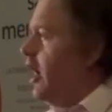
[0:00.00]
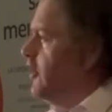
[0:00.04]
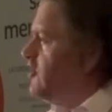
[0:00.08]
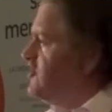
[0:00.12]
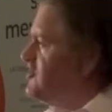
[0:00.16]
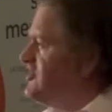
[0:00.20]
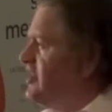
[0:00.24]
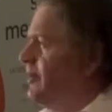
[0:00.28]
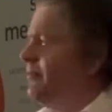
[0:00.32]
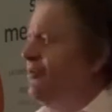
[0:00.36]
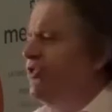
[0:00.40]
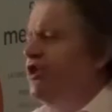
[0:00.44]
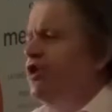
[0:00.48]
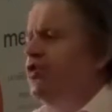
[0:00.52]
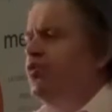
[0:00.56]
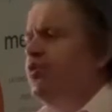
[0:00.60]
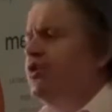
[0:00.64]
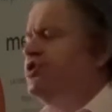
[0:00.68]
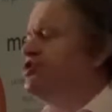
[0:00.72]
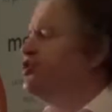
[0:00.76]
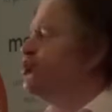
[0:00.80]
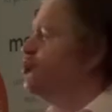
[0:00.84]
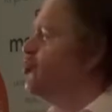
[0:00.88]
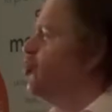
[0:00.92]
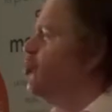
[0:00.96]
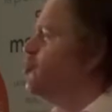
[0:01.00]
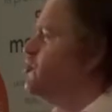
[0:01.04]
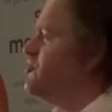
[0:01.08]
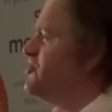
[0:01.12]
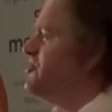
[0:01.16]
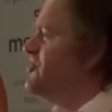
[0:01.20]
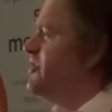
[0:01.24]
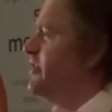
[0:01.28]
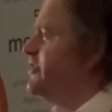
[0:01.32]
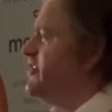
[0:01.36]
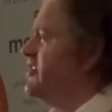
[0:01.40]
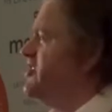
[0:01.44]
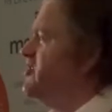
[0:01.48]
Some of the original
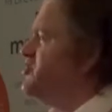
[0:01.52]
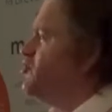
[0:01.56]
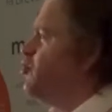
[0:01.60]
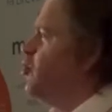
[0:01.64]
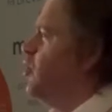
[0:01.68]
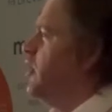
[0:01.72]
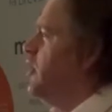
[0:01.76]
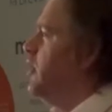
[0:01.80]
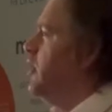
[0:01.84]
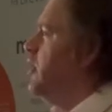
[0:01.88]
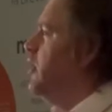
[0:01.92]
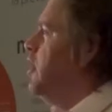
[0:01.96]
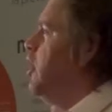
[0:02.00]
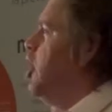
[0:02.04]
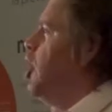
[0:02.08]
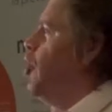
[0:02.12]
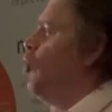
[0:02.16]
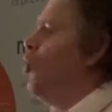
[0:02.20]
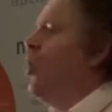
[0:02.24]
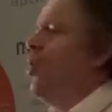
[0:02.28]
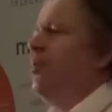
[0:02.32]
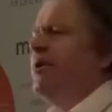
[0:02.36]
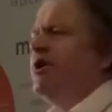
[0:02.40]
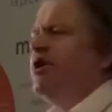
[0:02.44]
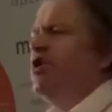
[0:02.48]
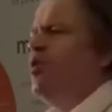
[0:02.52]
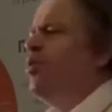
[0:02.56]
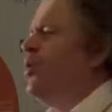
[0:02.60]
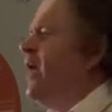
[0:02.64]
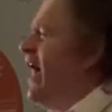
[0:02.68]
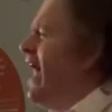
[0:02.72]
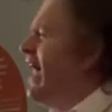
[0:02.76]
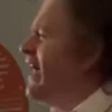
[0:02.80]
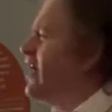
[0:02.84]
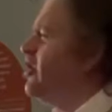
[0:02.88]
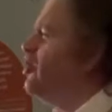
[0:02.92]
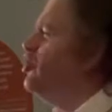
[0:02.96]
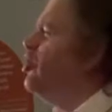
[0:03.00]
studies were what we call
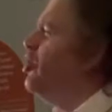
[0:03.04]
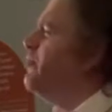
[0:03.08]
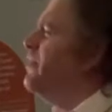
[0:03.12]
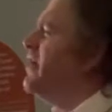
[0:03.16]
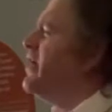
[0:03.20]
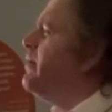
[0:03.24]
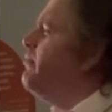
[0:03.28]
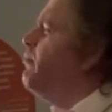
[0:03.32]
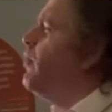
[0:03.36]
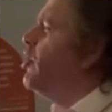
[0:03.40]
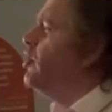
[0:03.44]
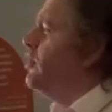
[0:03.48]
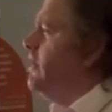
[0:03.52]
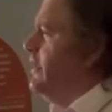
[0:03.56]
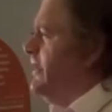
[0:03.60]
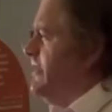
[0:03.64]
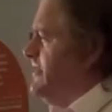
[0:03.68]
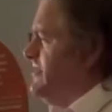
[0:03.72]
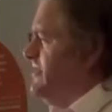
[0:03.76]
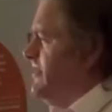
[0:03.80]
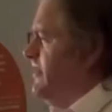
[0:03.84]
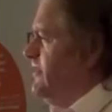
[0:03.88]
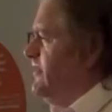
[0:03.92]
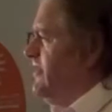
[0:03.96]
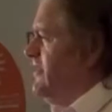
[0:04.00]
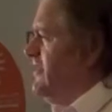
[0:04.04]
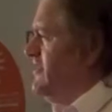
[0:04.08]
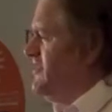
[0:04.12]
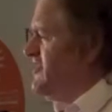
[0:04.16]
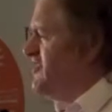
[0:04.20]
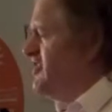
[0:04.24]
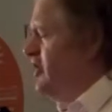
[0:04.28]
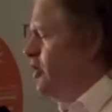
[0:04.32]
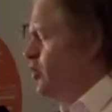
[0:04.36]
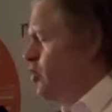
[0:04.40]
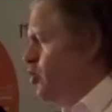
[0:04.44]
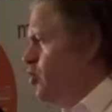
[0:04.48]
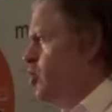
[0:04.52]
economic modelling studies.
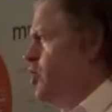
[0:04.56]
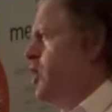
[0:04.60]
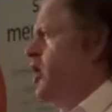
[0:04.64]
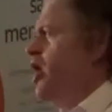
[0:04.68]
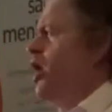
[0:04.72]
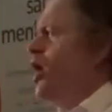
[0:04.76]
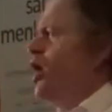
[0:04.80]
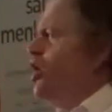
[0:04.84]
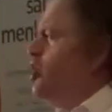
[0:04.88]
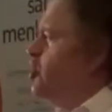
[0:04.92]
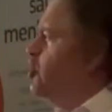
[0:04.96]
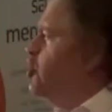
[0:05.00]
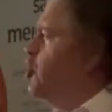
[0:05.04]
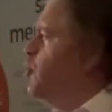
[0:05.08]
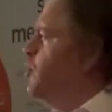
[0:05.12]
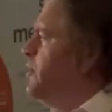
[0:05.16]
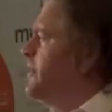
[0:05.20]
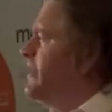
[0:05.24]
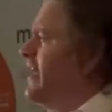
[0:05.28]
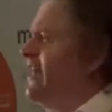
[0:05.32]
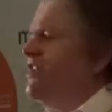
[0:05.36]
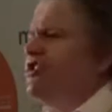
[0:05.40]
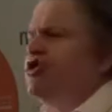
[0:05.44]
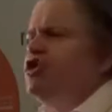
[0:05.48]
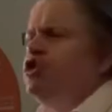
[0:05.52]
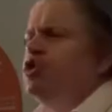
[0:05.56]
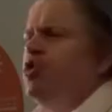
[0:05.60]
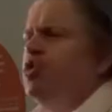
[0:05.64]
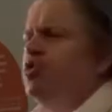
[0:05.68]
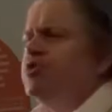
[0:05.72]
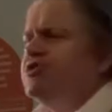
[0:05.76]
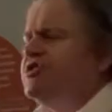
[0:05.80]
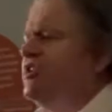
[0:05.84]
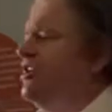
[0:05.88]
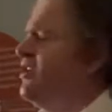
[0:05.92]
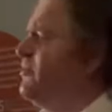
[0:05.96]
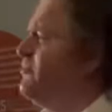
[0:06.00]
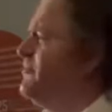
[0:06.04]
So you would get
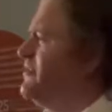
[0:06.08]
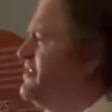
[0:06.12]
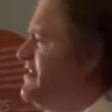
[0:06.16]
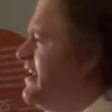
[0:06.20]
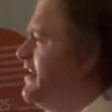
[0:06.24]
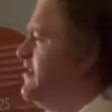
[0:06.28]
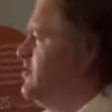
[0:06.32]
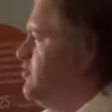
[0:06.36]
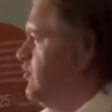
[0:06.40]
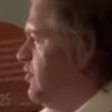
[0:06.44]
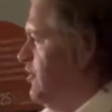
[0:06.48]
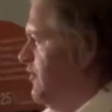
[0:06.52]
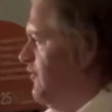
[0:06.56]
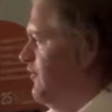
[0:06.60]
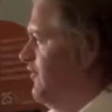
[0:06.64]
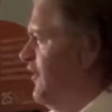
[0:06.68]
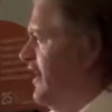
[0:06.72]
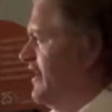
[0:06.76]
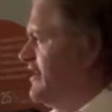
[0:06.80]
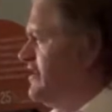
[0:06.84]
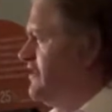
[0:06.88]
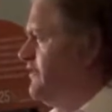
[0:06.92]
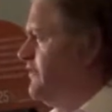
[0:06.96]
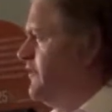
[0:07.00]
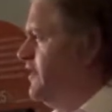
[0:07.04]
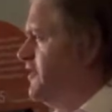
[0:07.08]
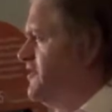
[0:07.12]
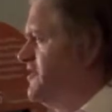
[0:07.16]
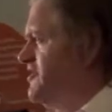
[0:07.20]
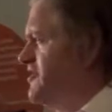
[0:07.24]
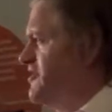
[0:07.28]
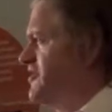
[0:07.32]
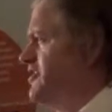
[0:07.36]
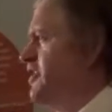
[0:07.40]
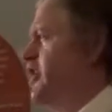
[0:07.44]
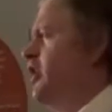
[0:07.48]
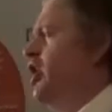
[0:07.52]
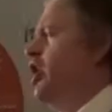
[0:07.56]
short-term data on
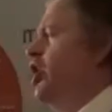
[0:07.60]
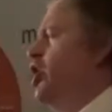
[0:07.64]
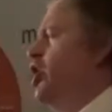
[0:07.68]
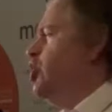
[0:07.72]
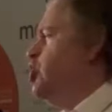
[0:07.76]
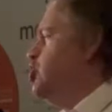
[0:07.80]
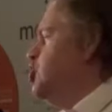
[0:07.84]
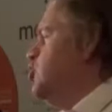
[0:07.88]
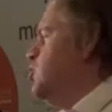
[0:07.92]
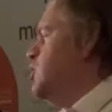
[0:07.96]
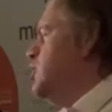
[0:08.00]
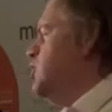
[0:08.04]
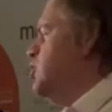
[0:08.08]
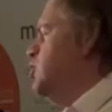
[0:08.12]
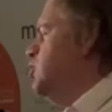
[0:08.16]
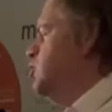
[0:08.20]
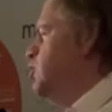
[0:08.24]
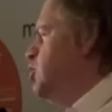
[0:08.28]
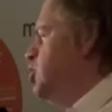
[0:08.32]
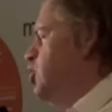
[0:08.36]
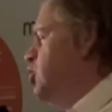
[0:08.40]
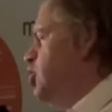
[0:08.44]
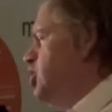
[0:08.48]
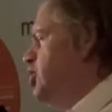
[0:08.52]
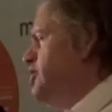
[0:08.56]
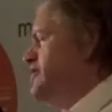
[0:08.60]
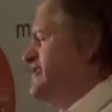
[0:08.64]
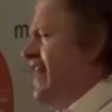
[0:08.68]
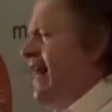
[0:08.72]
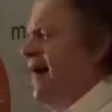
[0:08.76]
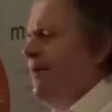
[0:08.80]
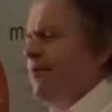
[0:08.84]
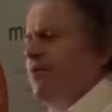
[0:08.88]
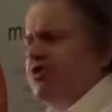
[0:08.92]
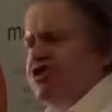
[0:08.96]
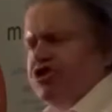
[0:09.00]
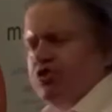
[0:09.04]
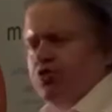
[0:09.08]
effectiveness, you would look at how
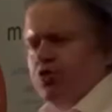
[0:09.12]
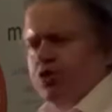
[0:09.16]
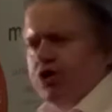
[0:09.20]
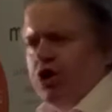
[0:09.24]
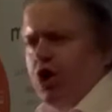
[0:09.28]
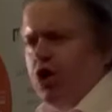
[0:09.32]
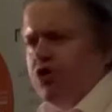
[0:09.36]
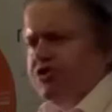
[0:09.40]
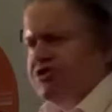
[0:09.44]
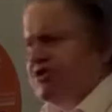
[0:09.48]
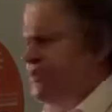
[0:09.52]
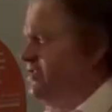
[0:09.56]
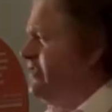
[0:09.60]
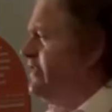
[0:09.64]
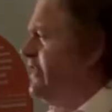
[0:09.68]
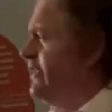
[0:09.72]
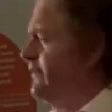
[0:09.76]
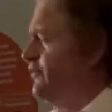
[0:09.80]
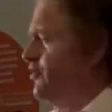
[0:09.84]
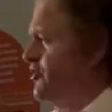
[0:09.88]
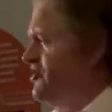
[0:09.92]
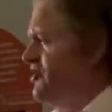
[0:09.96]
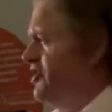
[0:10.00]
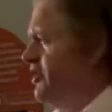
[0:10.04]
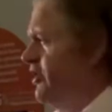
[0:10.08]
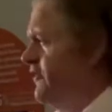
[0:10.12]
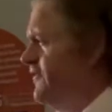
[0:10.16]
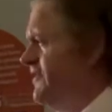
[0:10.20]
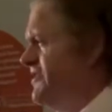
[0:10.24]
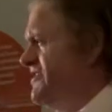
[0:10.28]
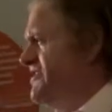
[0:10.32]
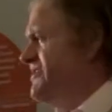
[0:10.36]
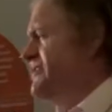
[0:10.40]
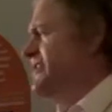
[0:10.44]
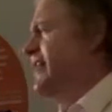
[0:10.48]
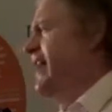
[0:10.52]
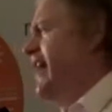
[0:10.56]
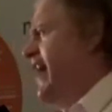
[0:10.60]
much it would cost to deliver a
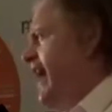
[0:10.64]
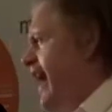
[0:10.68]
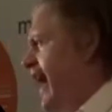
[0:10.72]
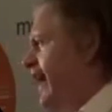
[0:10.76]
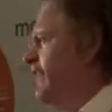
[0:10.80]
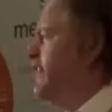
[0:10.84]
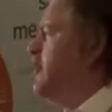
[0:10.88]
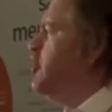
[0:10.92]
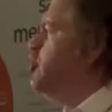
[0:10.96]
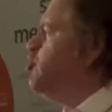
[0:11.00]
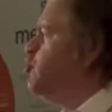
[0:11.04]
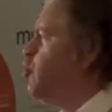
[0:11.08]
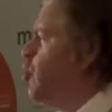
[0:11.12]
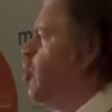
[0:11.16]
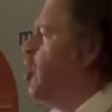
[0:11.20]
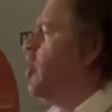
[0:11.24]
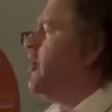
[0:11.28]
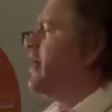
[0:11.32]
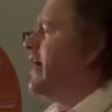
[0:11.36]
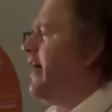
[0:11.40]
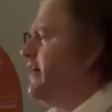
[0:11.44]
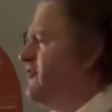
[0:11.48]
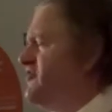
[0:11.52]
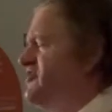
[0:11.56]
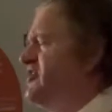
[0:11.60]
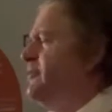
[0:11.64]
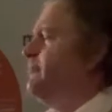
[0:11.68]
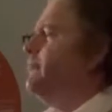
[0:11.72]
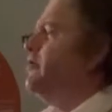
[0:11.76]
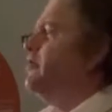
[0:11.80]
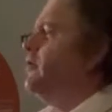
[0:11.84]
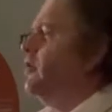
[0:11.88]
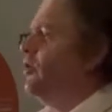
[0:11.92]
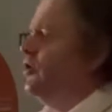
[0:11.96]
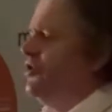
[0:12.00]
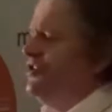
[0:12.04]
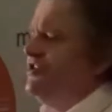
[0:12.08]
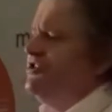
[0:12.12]
service, and then you'd work out some of the
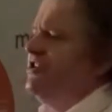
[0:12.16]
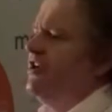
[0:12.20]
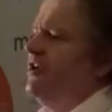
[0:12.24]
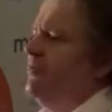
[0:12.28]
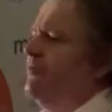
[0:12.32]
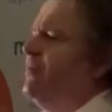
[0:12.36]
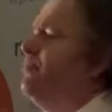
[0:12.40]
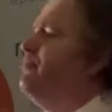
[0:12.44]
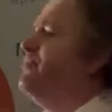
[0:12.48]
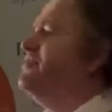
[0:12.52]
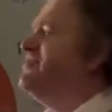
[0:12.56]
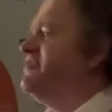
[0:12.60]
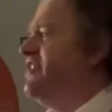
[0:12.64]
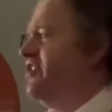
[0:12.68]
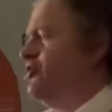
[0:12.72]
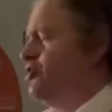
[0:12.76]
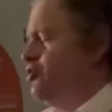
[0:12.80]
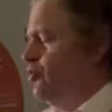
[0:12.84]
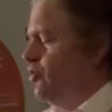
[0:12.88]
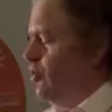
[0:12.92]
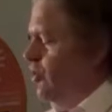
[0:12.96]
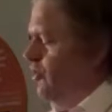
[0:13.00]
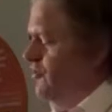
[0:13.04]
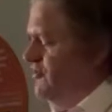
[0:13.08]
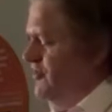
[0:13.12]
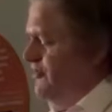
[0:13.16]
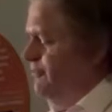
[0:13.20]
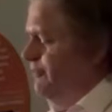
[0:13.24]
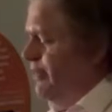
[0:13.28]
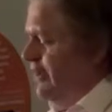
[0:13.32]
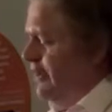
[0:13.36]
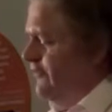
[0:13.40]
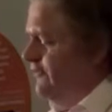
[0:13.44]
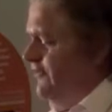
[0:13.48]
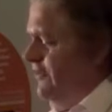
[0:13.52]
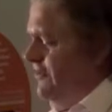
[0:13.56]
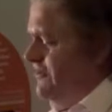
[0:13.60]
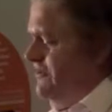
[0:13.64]
longer-term potential costs and
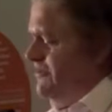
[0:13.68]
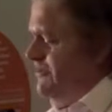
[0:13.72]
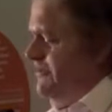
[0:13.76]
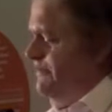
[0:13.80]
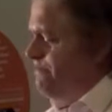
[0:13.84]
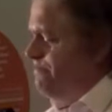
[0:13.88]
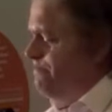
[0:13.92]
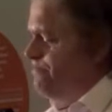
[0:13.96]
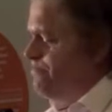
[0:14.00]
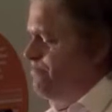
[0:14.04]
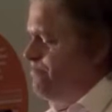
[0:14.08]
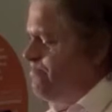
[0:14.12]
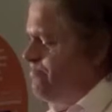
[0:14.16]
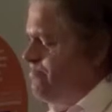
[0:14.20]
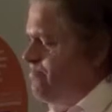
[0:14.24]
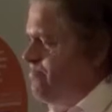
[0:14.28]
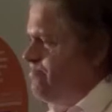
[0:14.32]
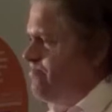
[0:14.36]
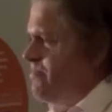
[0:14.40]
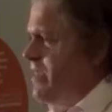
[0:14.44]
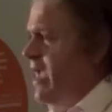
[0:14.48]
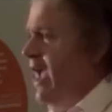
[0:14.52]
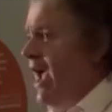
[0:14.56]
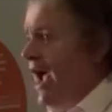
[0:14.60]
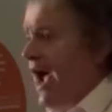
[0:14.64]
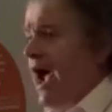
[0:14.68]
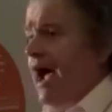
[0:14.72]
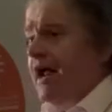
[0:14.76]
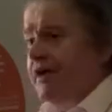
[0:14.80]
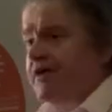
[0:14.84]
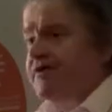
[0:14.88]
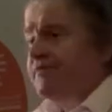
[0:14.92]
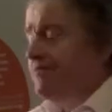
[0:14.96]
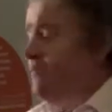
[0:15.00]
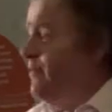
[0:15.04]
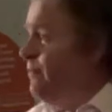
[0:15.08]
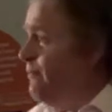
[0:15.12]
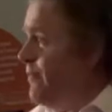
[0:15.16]
benefits.
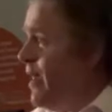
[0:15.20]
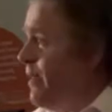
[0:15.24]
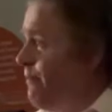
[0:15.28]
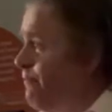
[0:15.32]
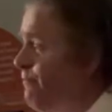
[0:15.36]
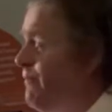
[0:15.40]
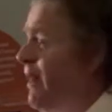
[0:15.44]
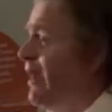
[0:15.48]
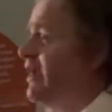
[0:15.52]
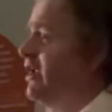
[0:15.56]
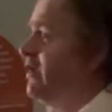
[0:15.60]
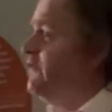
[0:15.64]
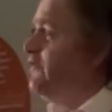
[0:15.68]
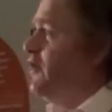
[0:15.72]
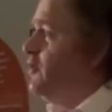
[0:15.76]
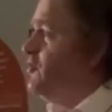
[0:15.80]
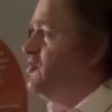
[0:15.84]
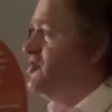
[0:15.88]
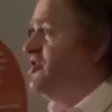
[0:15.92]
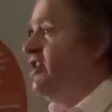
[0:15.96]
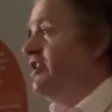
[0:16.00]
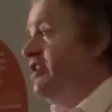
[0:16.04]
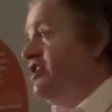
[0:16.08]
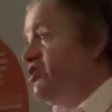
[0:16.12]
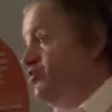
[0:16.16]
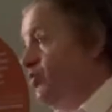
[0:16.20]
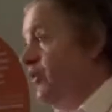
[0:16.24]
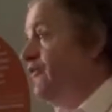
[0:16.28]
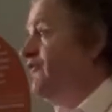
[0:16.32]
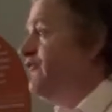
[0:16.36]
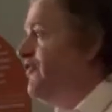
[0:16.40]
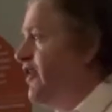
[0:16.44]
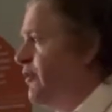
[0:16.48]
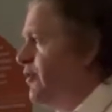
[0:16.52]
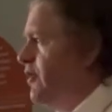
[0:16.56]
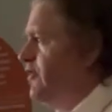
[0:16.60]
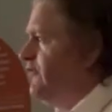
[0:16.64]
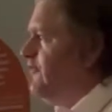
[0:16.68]
And many of those studies were
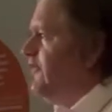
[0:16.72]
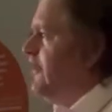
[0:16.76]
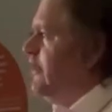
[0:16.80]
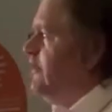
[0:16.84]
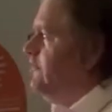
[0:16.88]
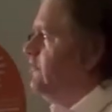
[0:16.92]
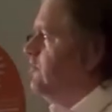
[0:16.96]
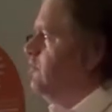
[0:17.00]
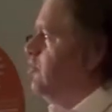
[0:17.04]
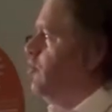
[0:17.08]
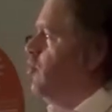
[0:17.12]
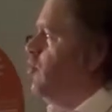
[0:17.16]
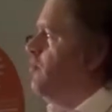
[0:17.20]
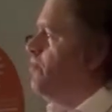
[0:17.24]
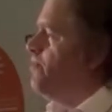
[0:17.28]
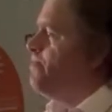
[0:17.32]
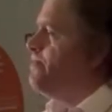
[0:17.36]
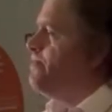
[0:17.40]
very favourable.